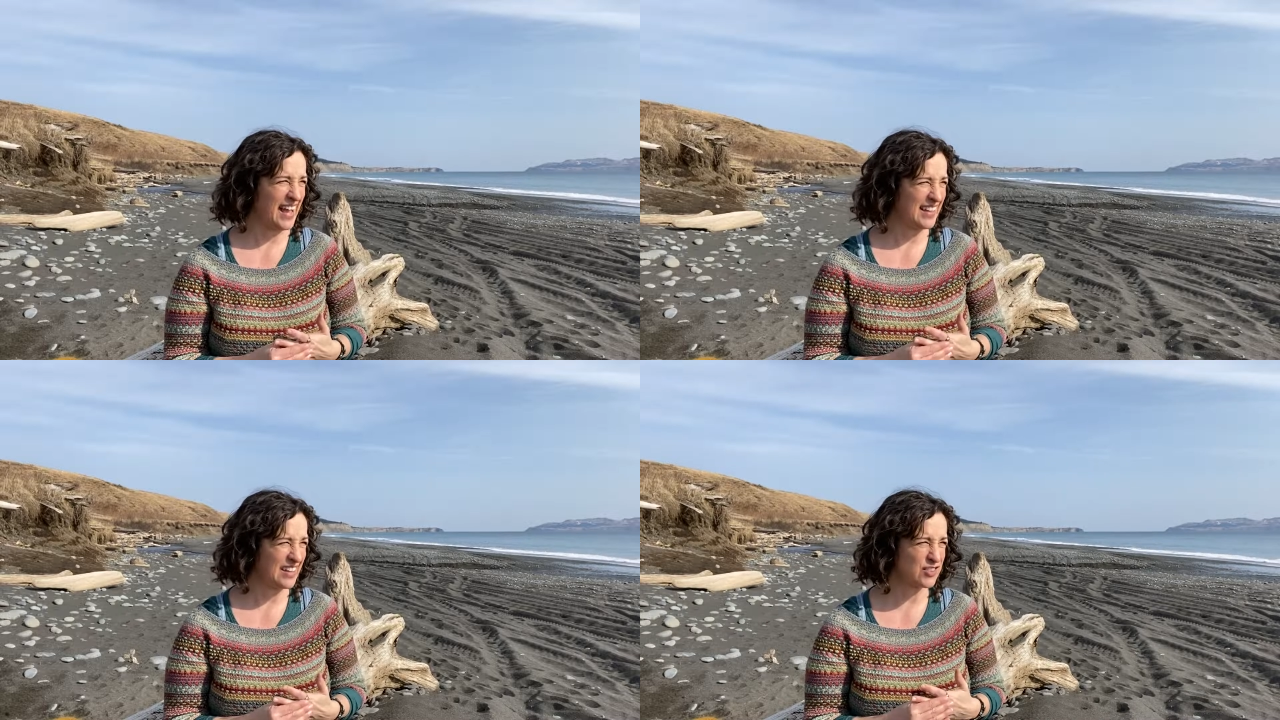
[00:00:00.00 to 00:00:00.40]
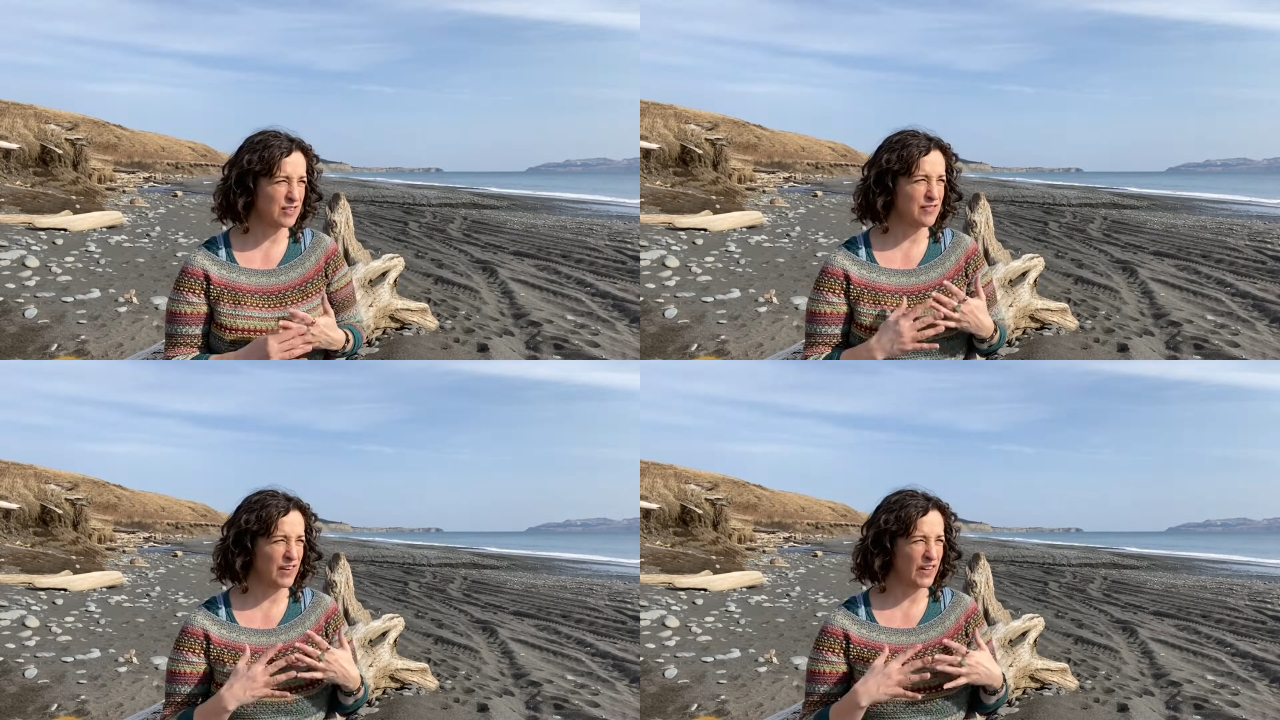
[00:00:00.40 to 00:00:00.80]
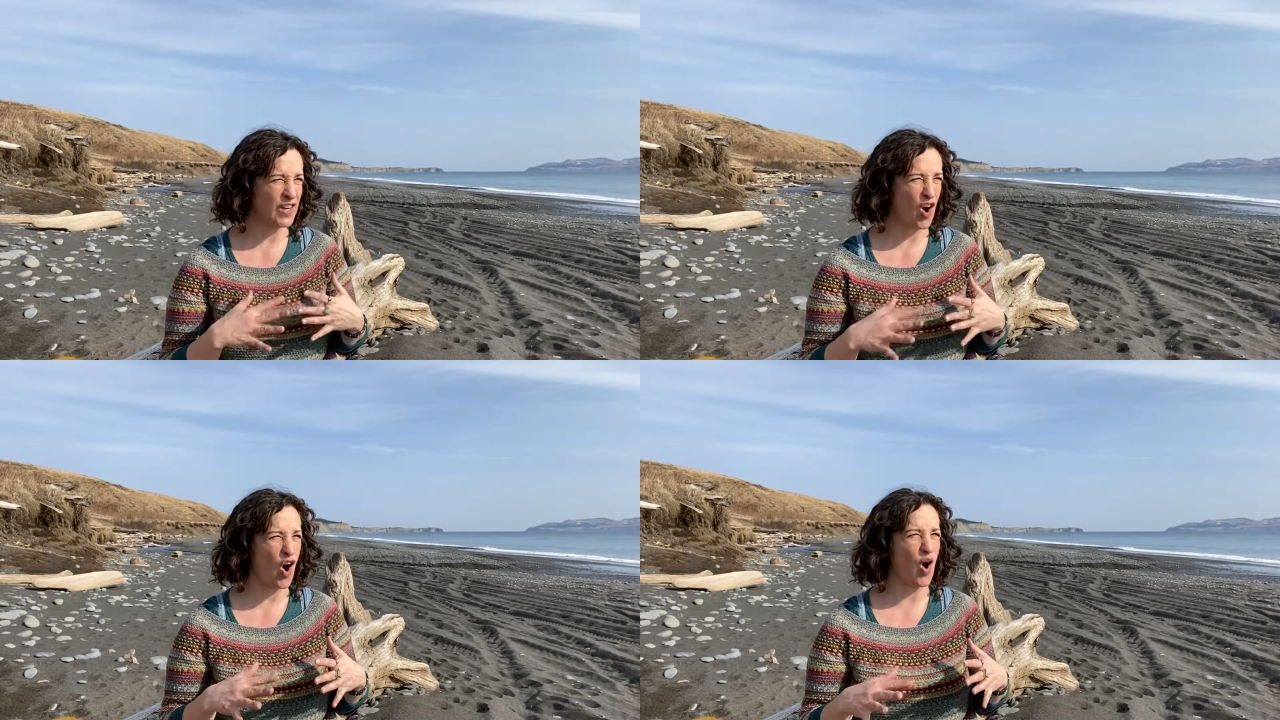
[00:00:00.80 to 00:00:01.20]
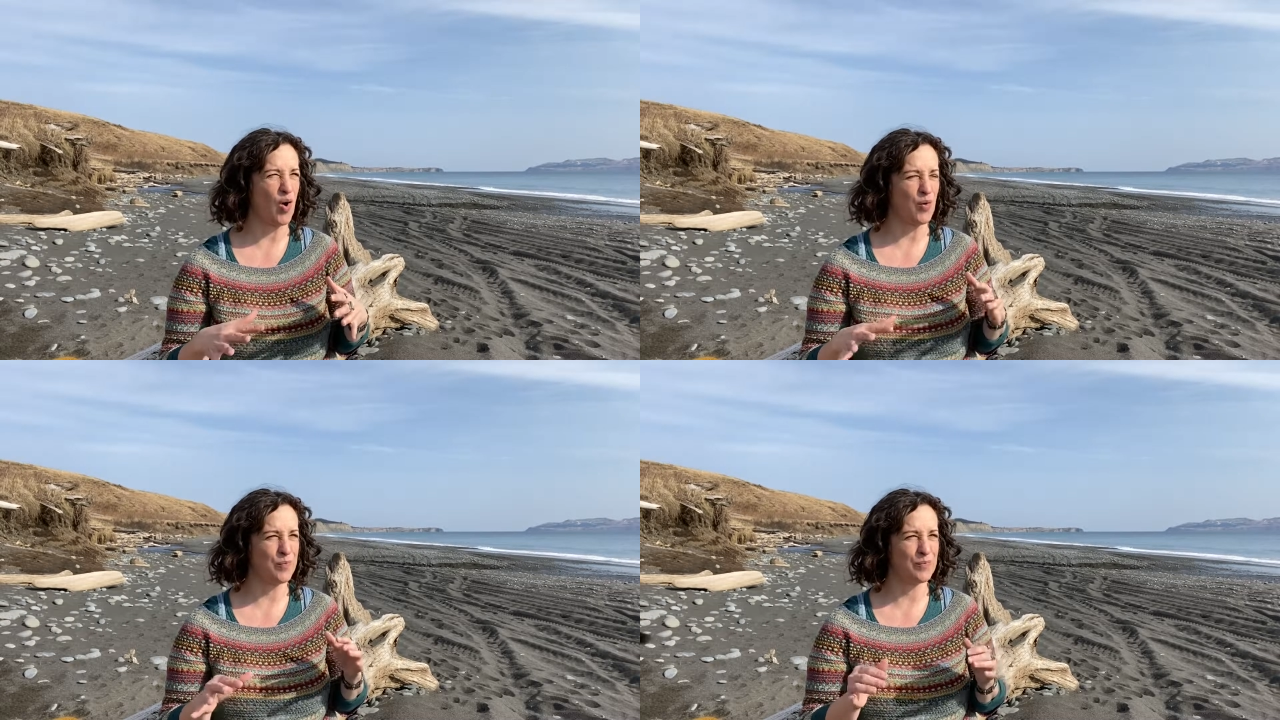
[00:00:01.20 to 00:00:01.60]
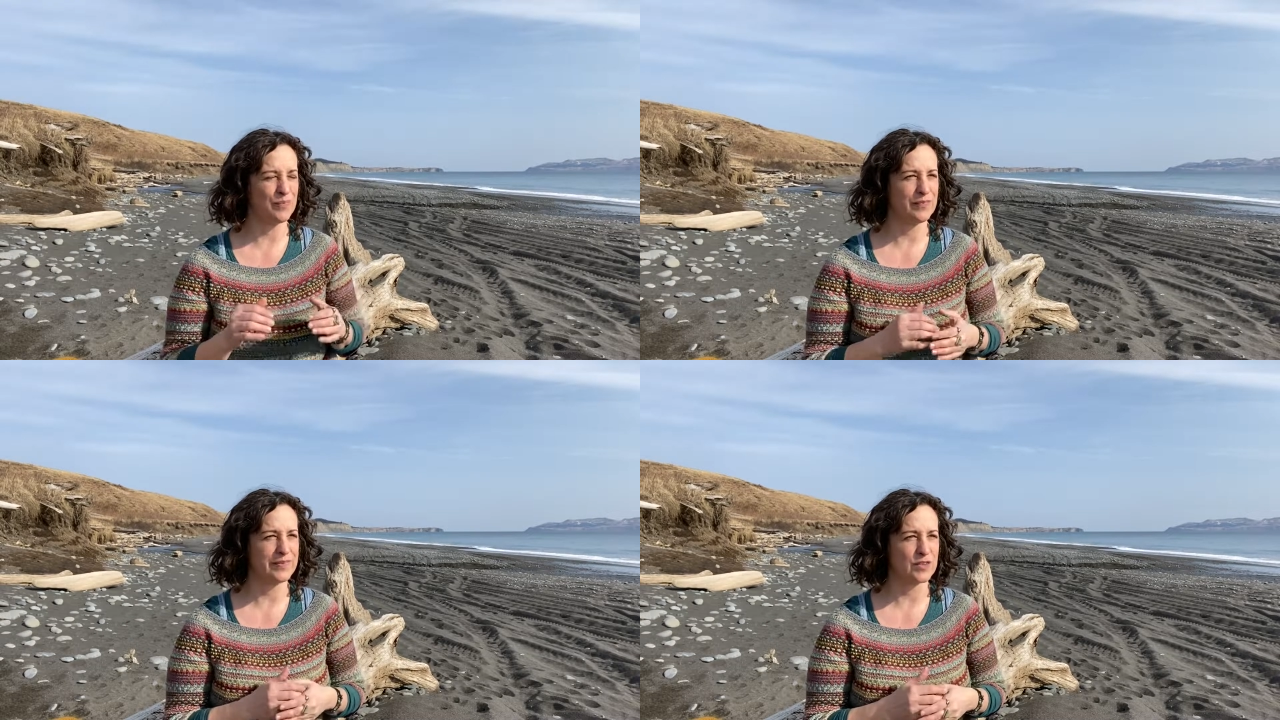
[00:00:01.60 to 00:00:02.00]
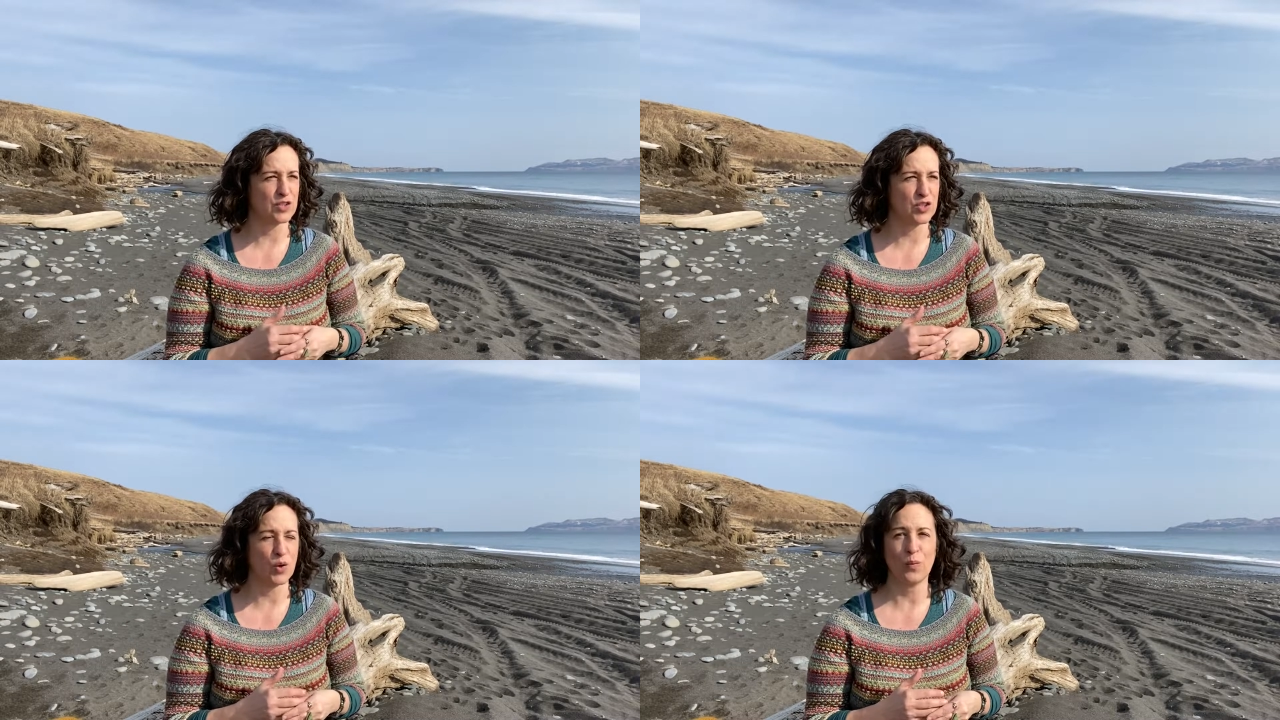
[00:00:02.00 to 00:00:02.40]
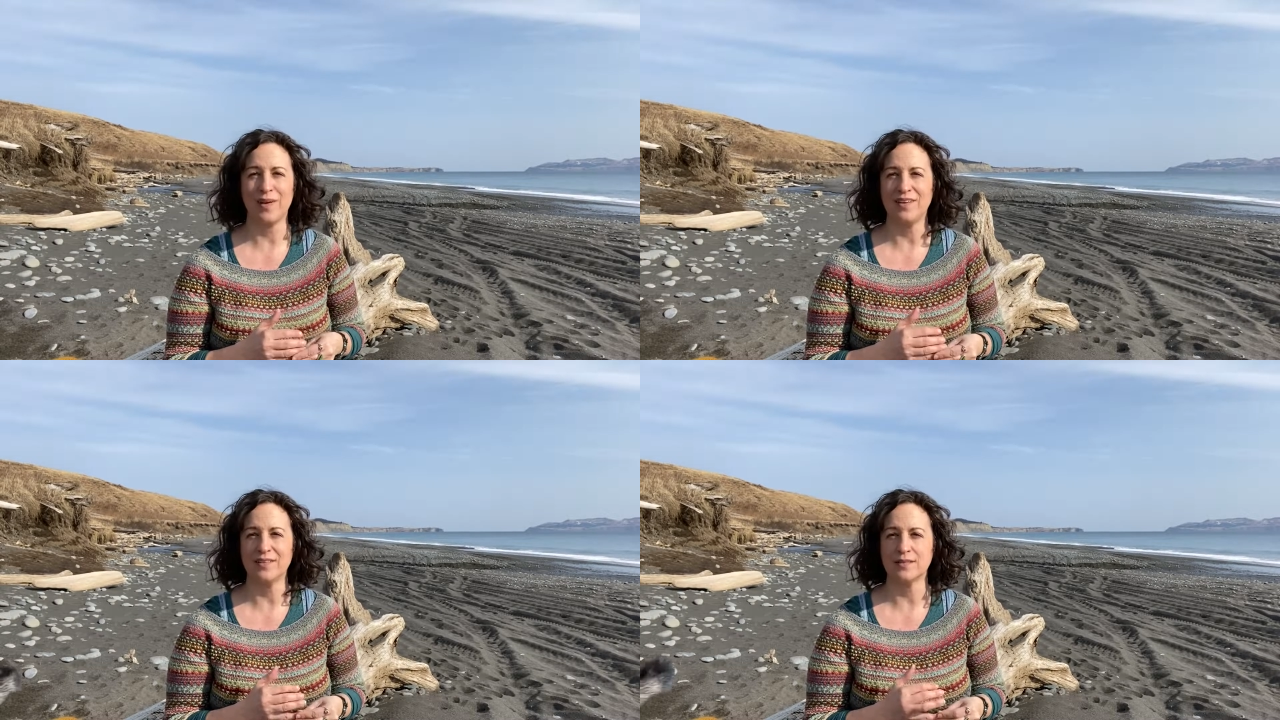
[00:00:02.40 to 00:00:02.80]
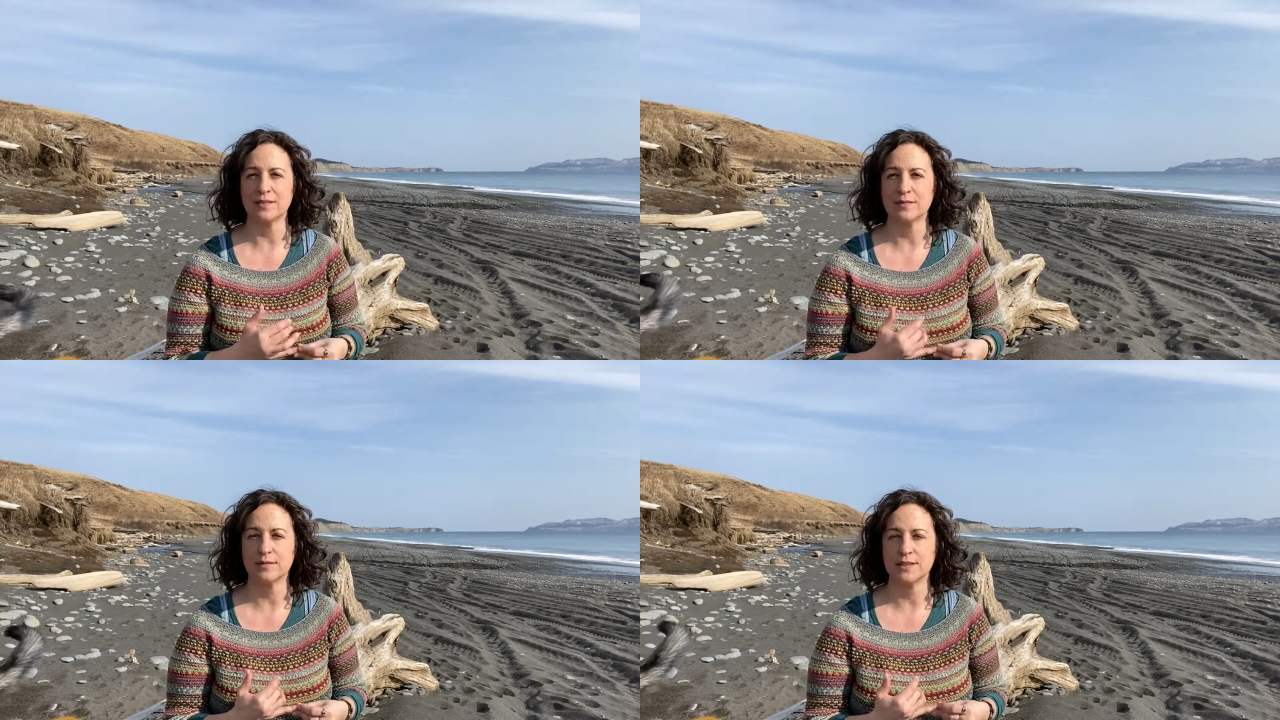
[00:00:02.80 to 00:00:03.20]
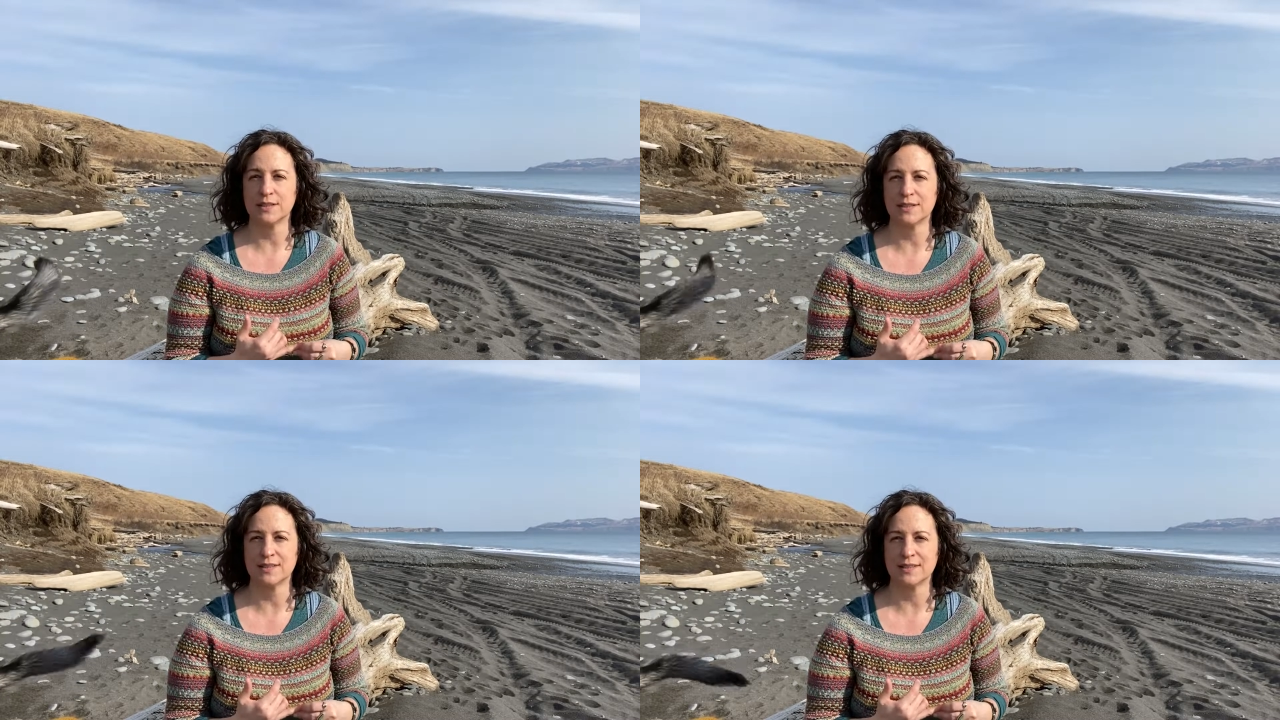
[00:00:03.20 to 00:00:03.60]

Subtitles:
actually very calm. There's no wind, which is